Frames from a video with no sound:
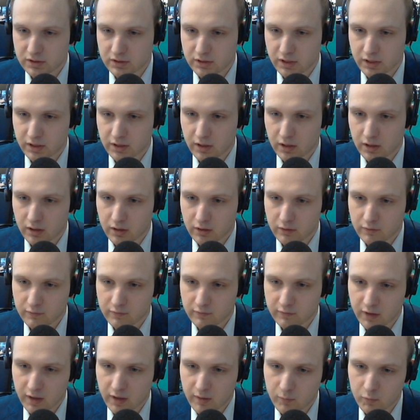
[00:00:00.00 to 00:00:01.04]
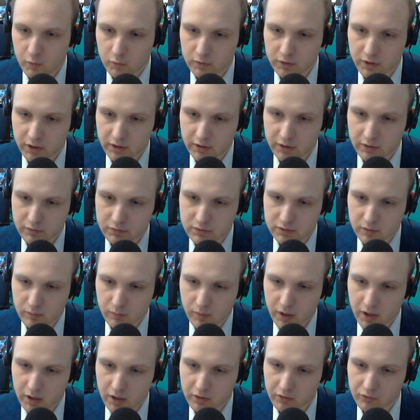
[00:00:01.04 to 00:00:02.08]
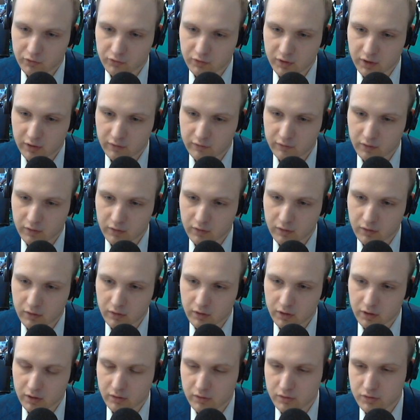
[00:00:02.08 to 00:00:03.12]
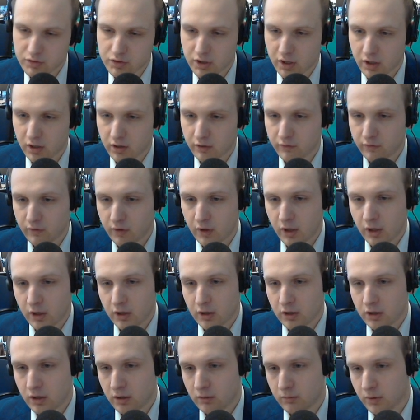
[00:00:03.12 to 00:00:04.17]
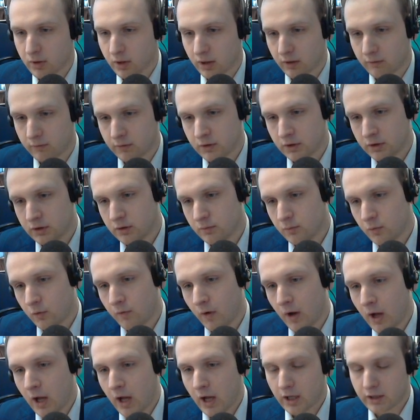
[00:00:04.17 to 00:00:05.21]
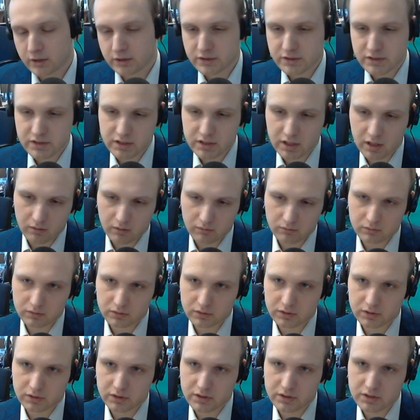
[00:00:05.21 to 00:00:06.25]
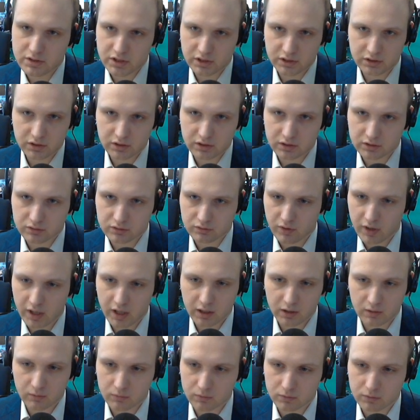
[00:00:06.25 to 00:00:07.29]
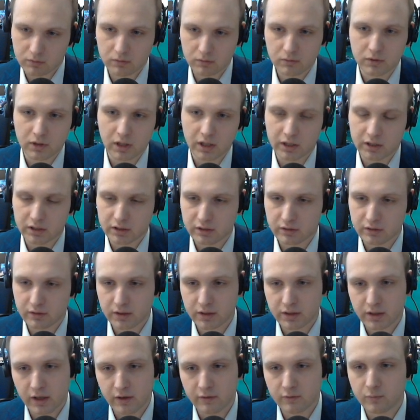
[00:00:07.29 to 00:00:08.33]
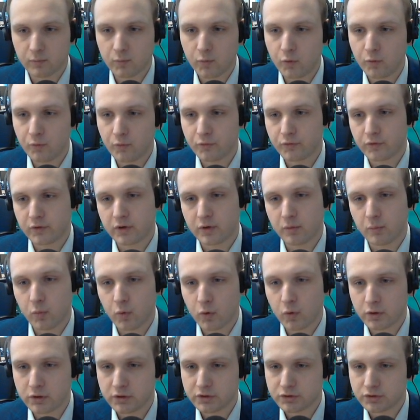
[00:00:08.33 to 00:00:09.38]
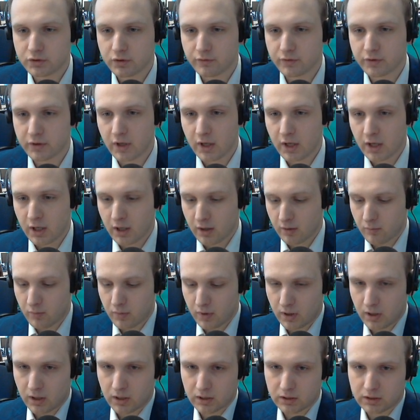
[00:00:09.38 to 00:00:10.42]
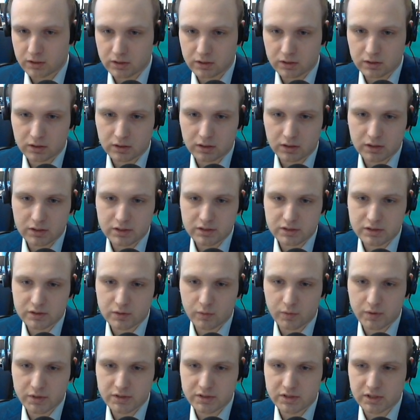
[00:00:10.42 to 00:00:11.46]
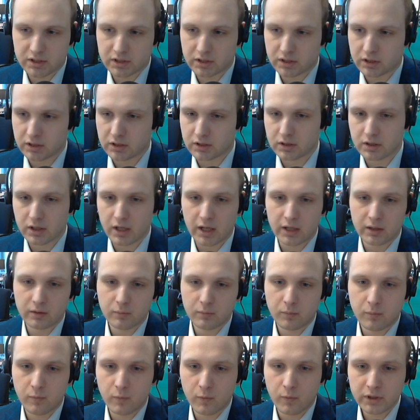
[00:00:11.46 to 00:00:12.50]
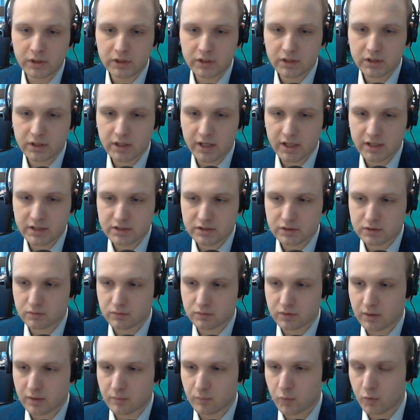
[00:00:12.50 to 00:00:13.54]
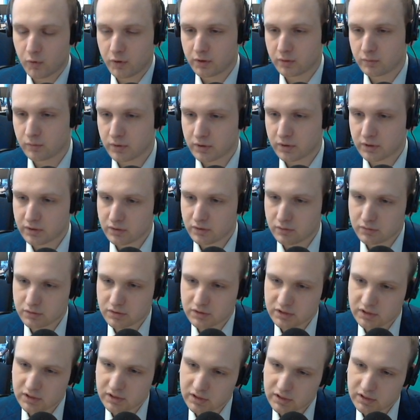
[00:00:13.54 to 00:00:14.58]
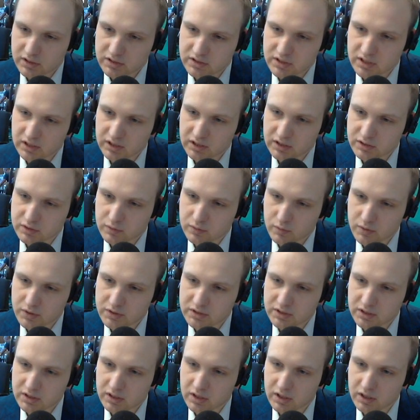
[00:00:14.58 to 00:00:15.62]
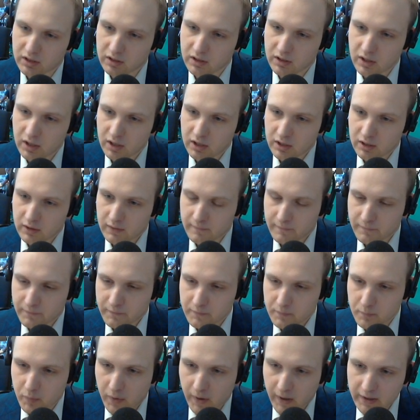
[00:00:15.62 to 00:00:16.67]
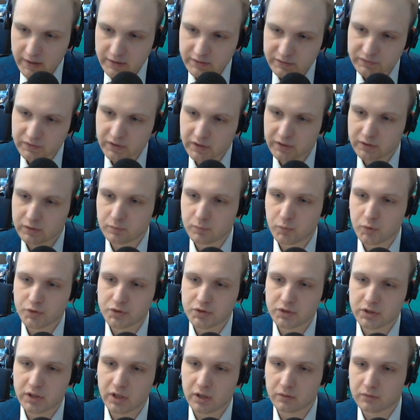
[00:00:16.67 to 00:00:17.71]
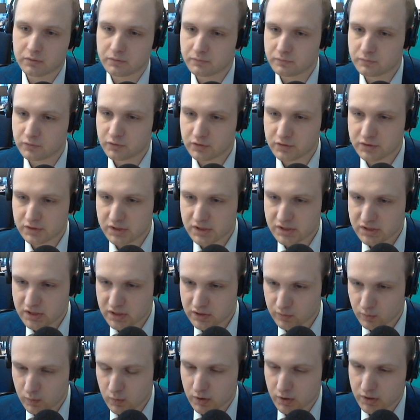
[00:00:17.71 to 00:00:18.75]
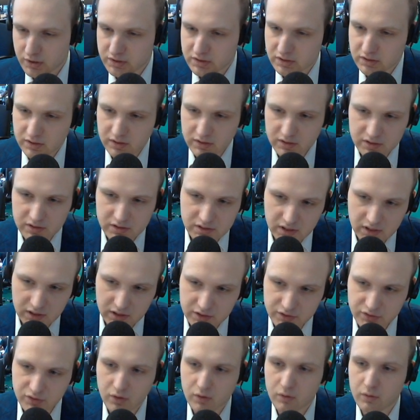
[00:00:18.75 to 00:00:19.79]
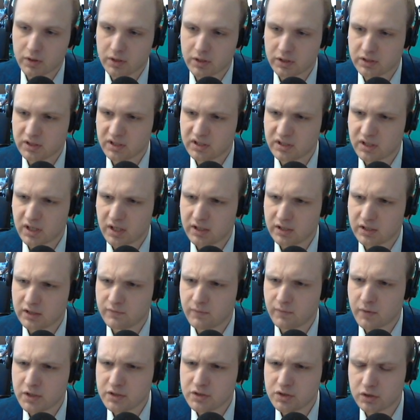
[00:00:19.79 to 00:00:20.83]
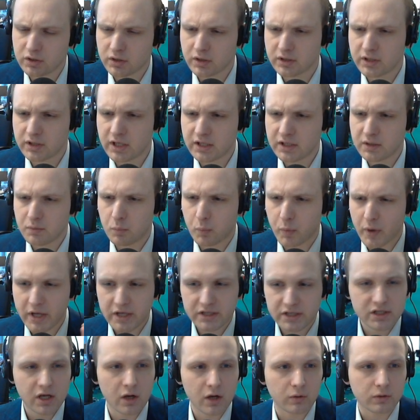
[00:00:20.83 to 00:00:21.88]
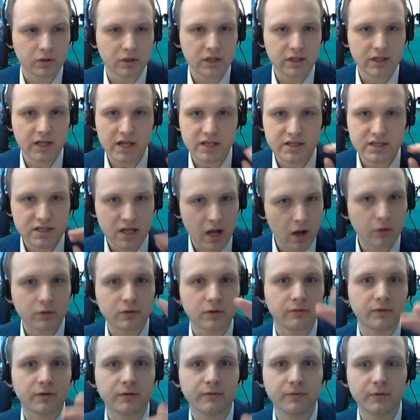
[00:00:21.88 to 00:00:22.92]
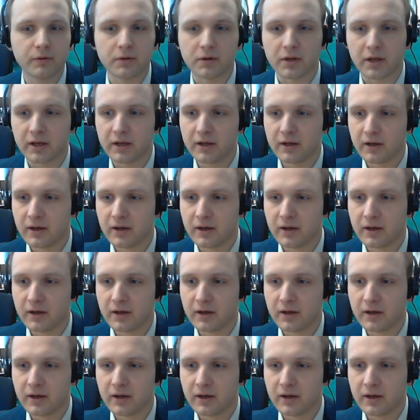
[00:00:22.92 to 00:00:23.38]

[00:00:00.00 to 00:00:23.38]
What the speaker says: There are simultaneously various things occurring on charts. Here we have another move, and this is how in general a triangle would look like. It has moves in the borders of it, but it's squeezed in it. And when it gets to that point where you see it's getting squeezed in here, buyers try to push it out. The resistance works. The sellers go and eventually then it breaks out. It gets out of it fully.